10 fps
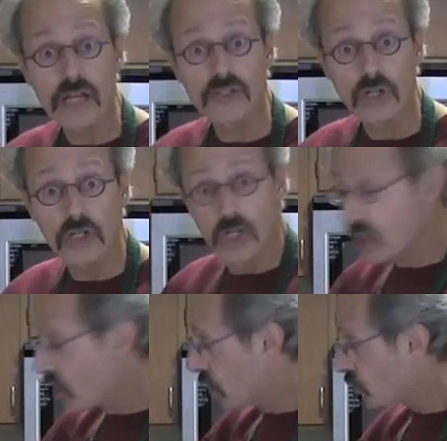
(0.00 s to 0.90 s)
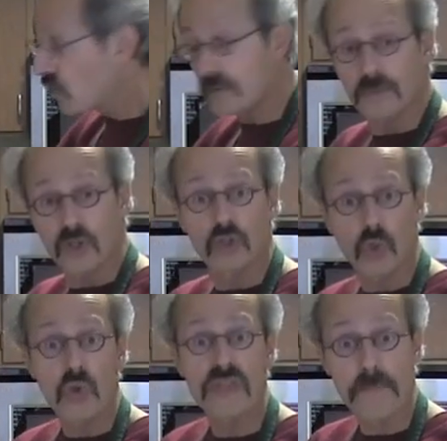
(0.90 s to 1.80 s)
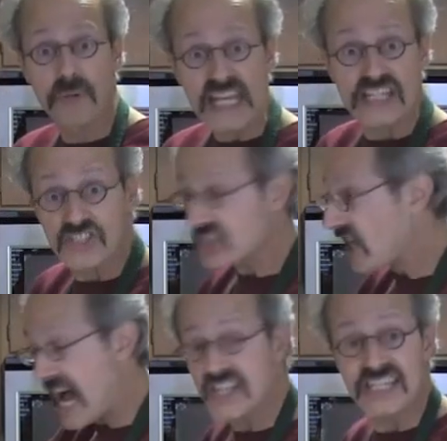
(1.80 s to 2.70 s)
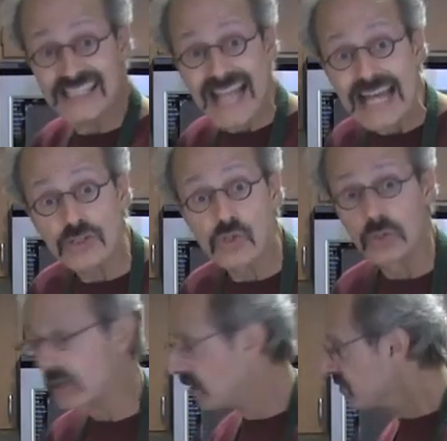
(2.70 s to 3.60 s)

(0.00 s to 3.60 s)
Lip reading: cutter to do the bris on the statue."